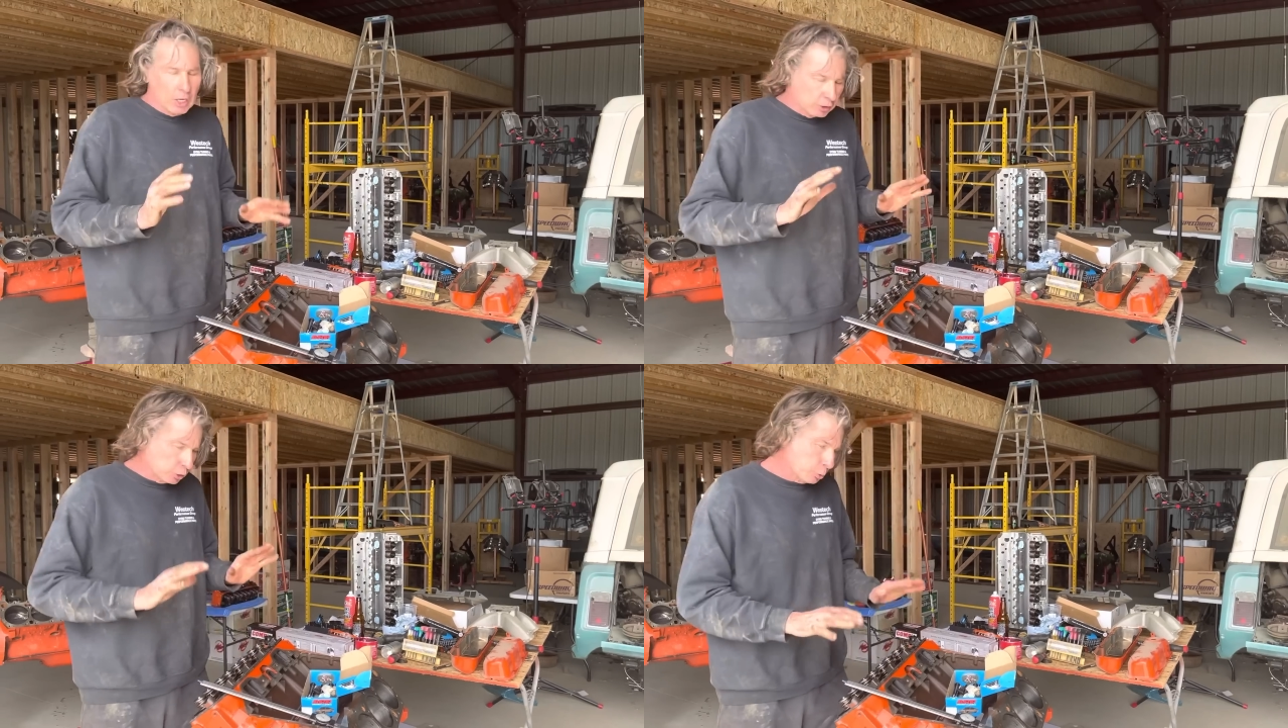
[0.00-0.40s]

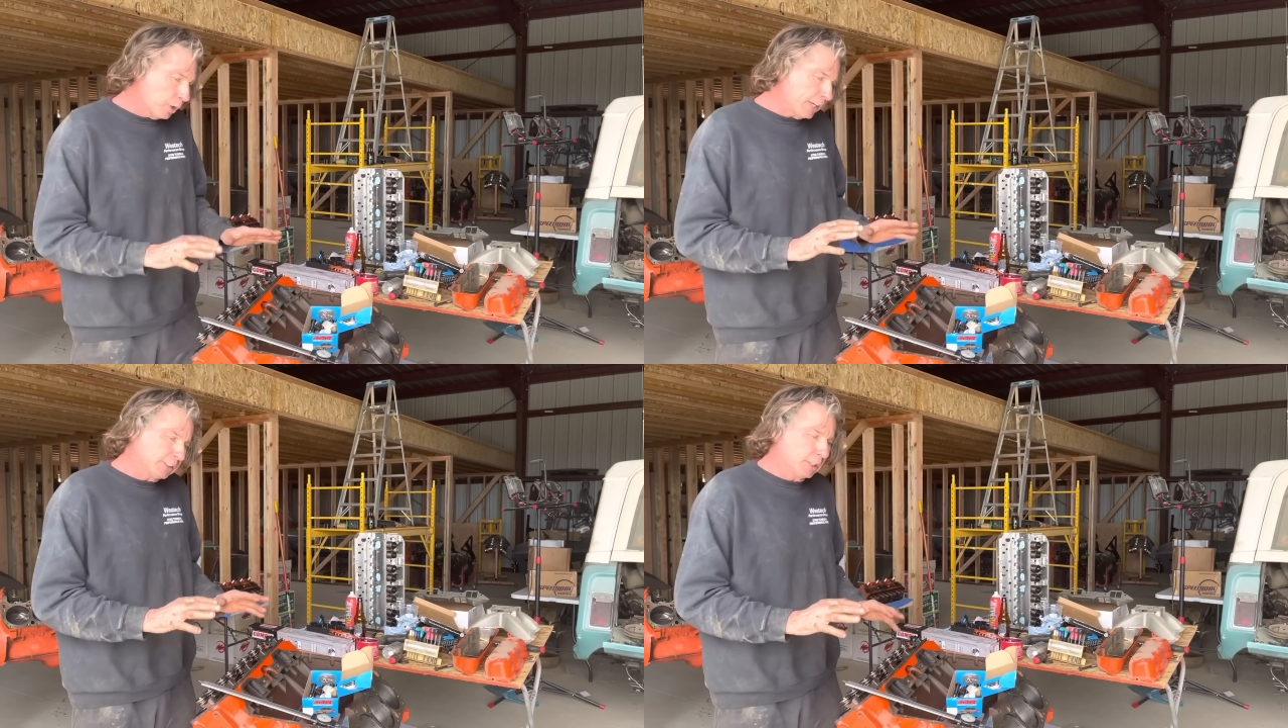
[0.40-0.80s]
the
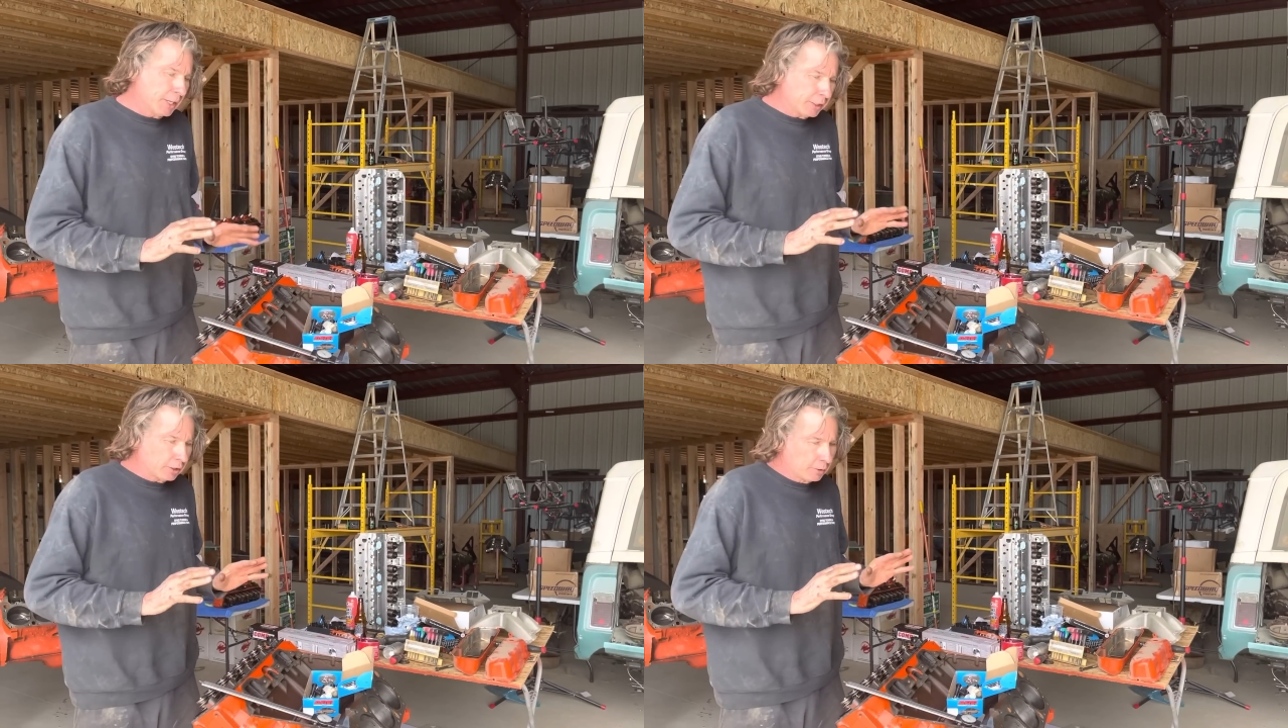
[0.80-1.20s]
right length
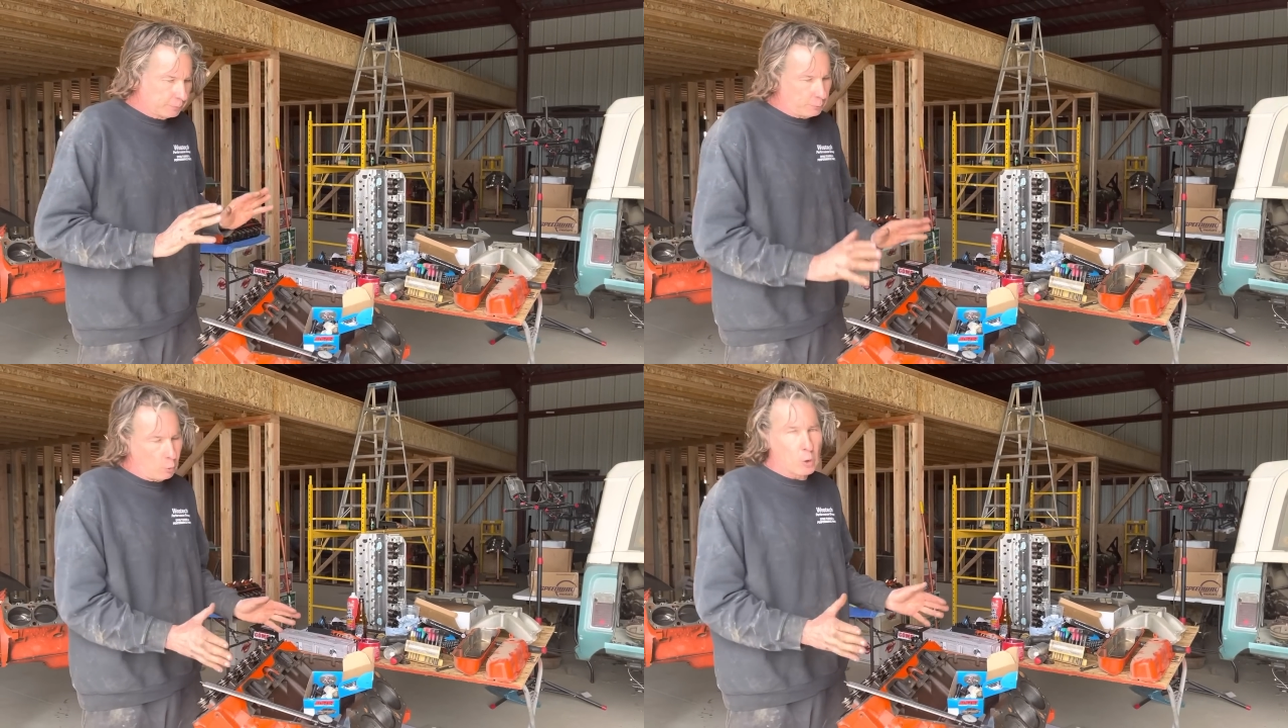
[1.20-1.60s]

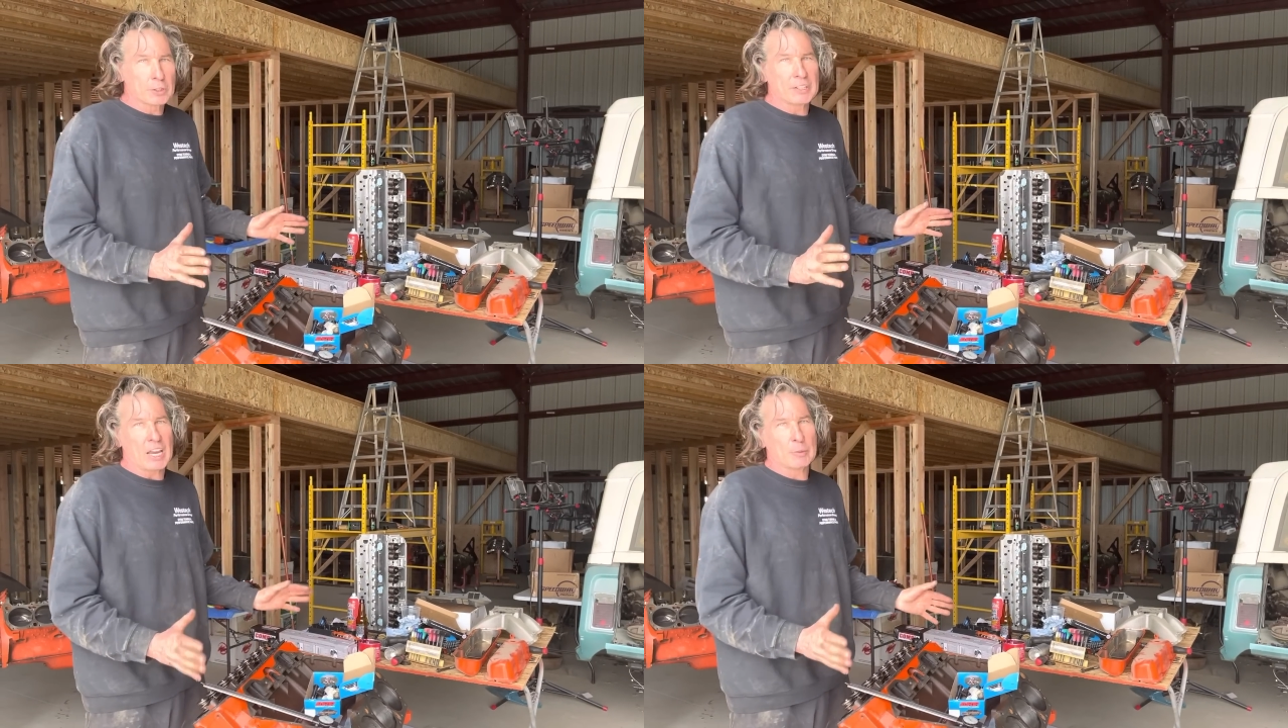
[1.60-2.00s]
for the
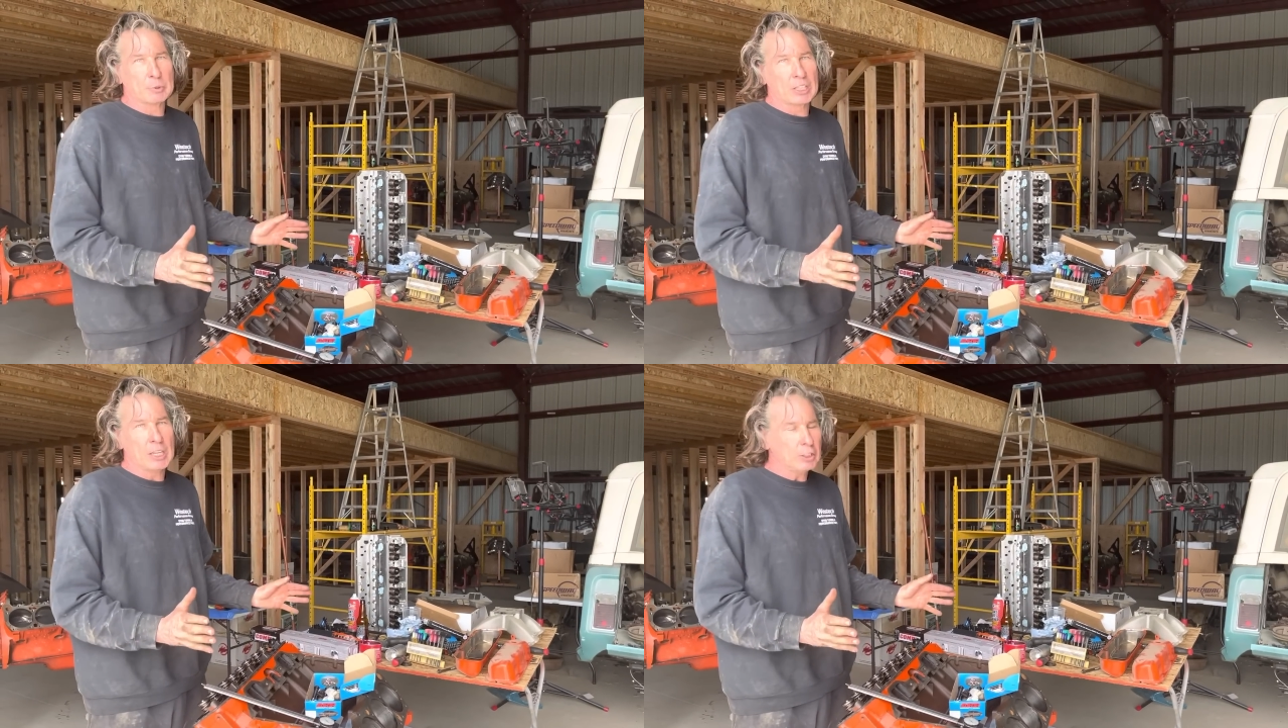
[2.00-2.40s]

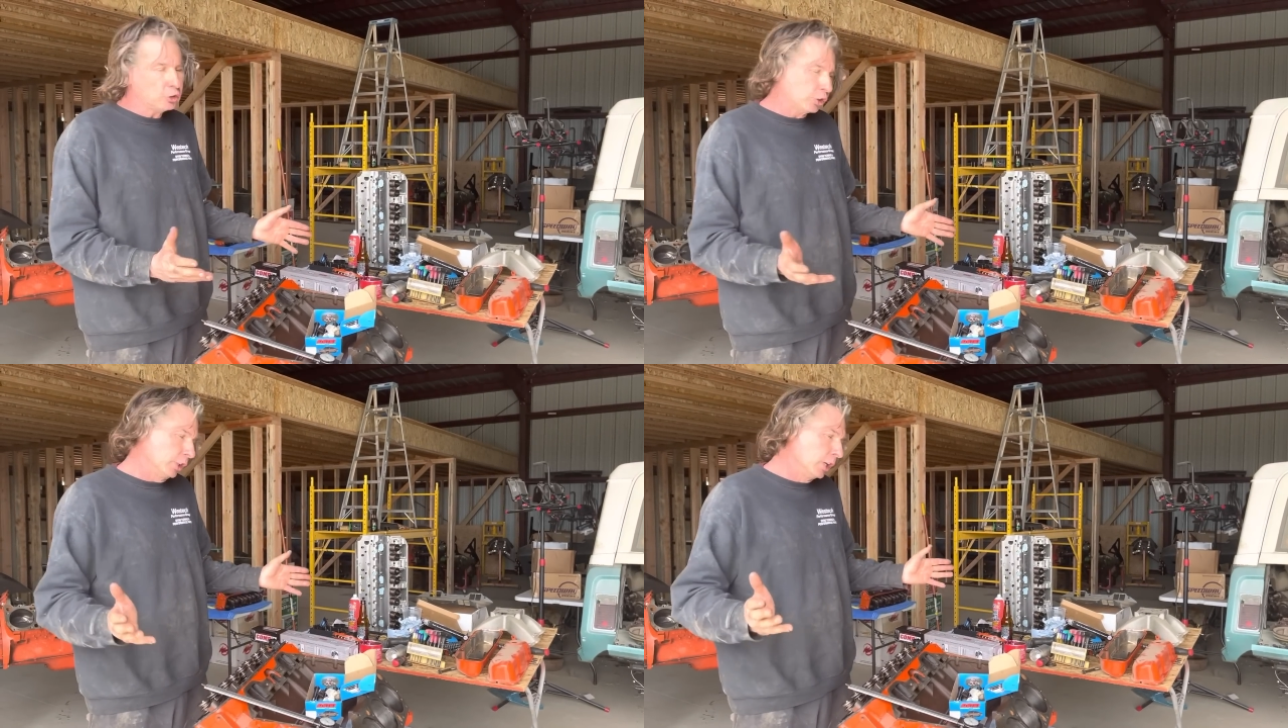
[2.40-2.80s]
application.